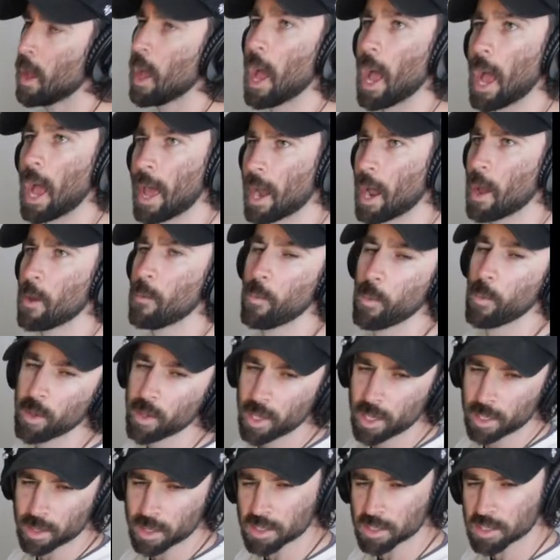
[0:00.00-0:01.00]
And I feel
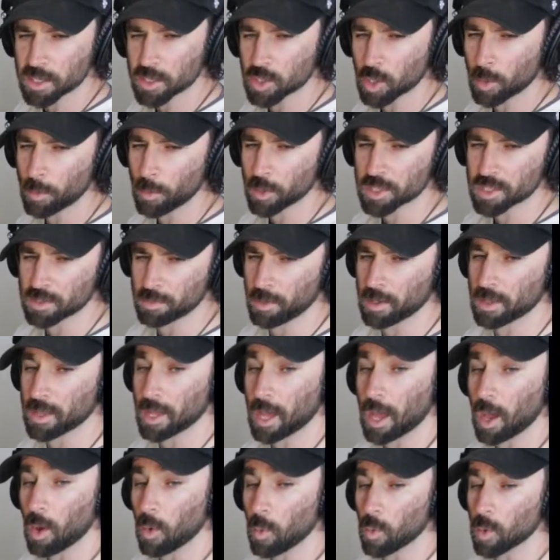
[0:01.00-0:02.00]
like this is almost something
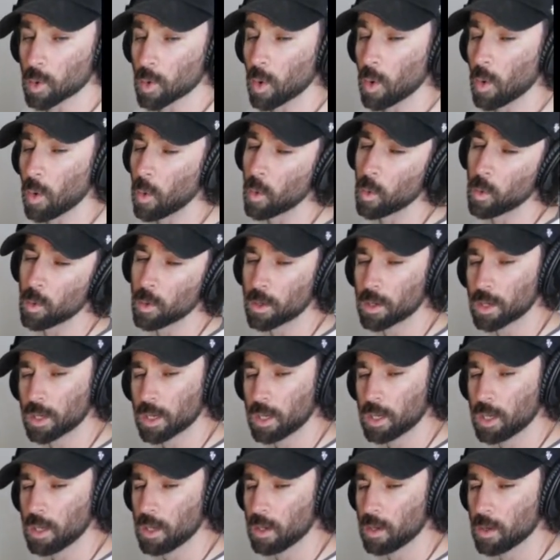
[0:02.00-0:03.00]
that would
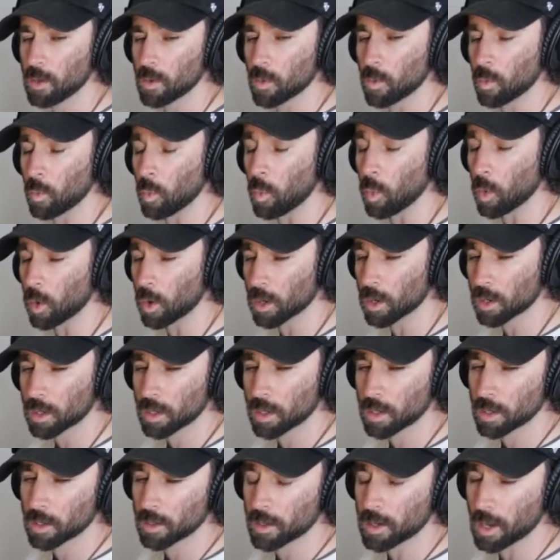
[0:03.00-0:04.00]
only work
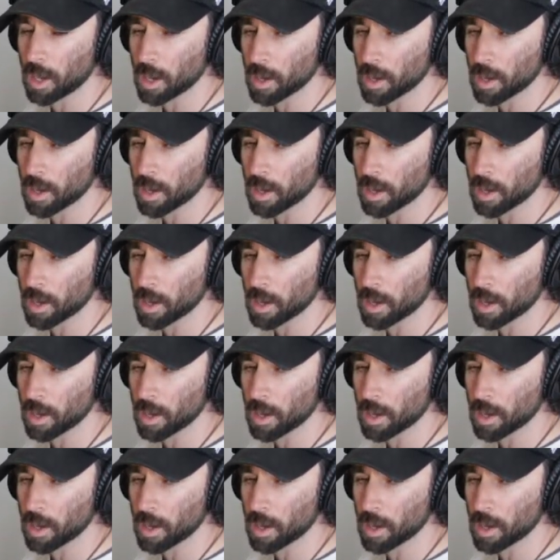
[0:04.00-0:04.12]
kind